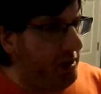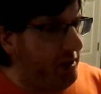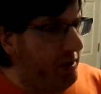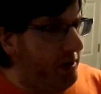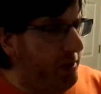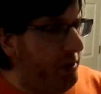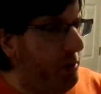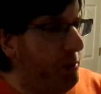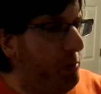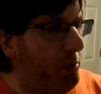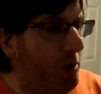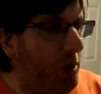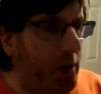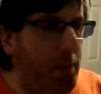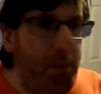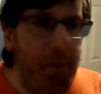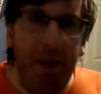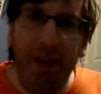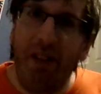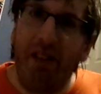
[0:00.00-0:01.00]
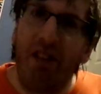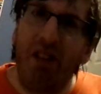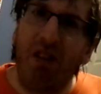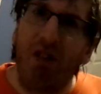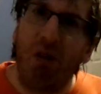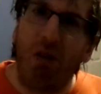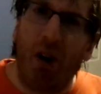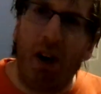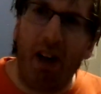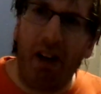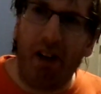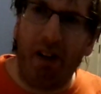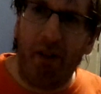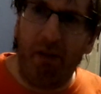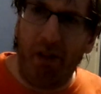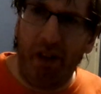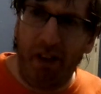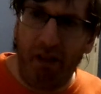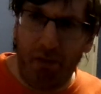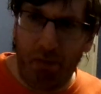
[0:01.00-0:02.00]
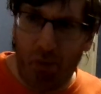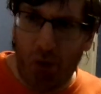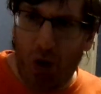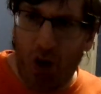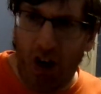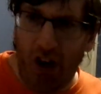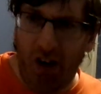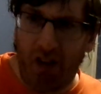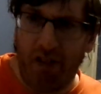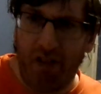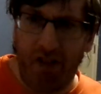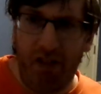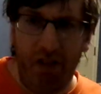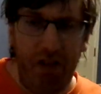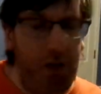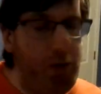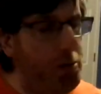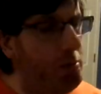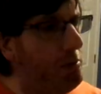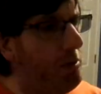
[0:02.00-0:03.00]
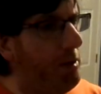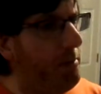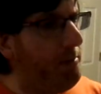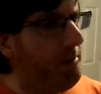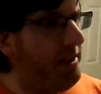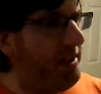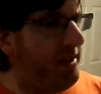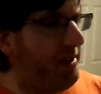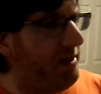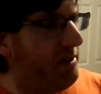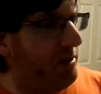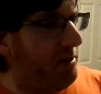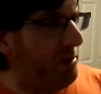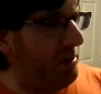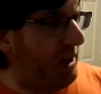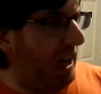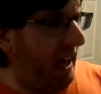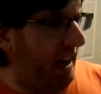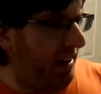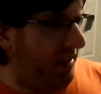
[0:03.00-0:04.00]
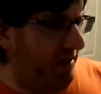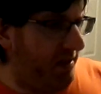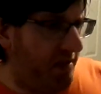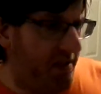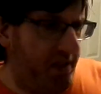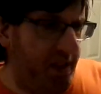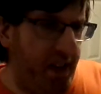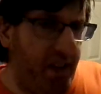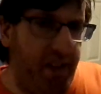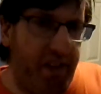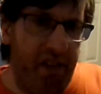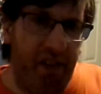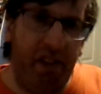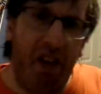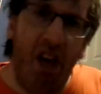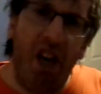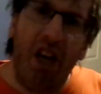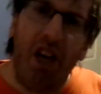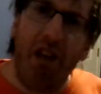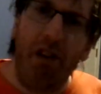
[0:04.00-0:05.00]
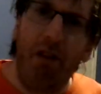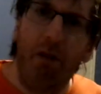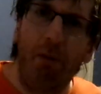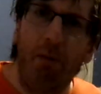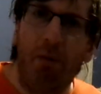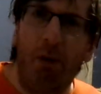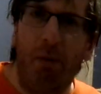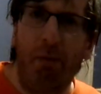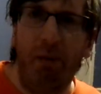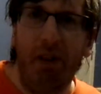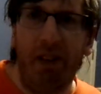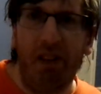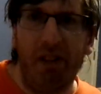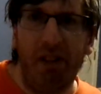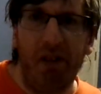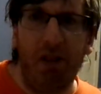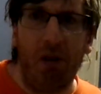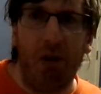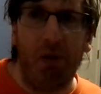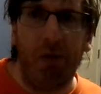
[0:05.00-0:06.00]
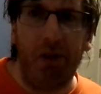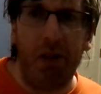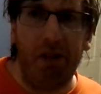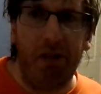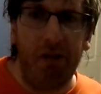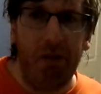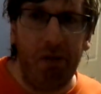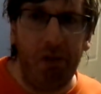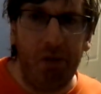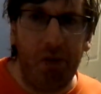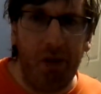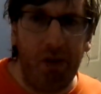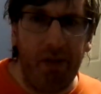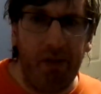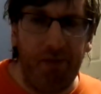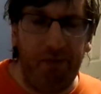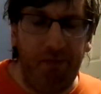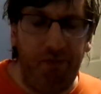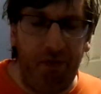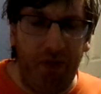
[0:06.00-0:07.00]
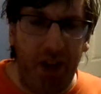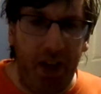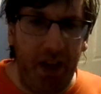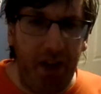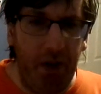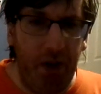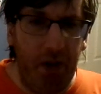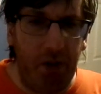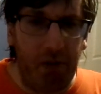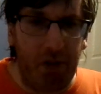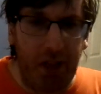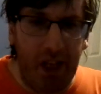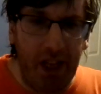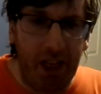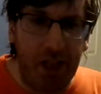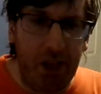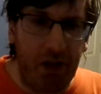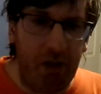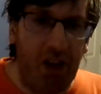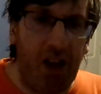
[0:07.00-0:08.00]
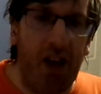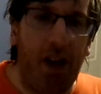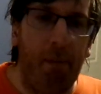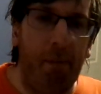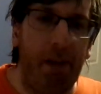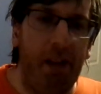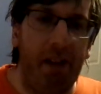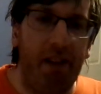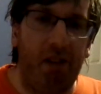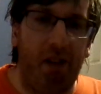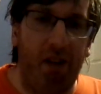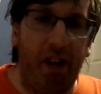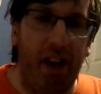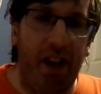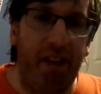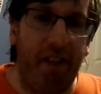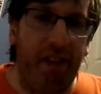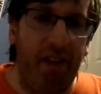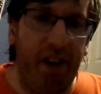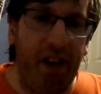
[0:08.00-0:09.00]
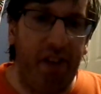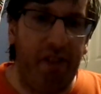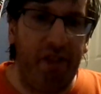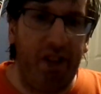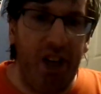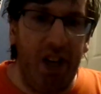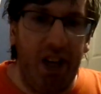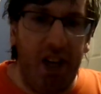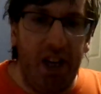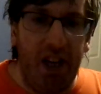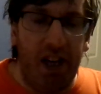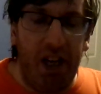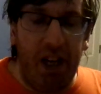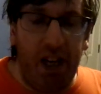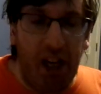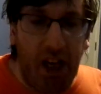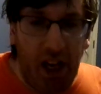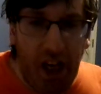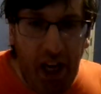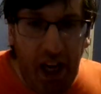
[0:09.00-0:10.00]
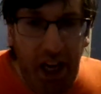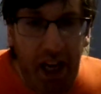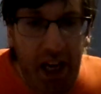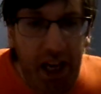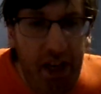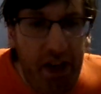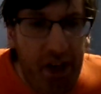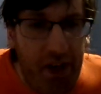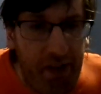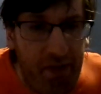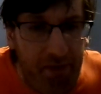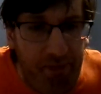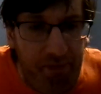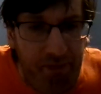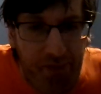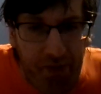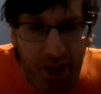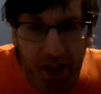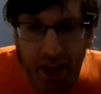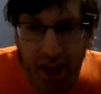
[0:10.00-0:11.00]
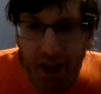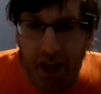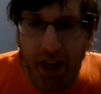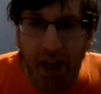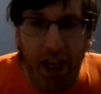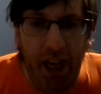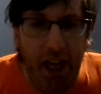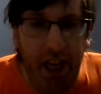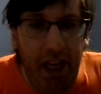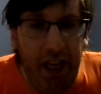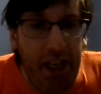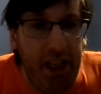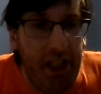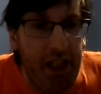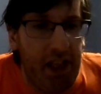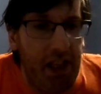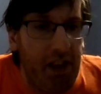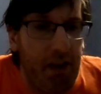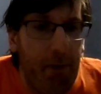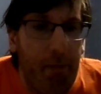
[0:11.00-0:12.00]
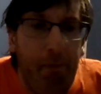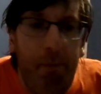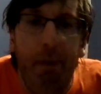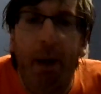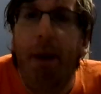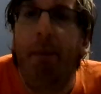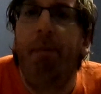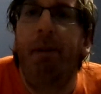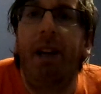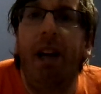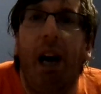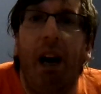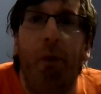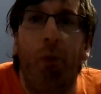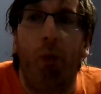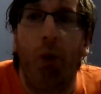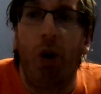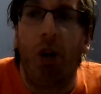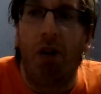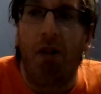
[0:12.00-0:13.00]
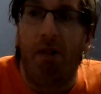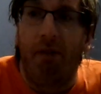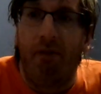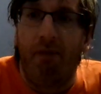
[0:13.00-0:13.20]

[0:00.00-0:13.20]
You want me to go out on these walks. You want me to do exercises. You want me to go and do, you know, get a job and all that stuff. And and maybe I will.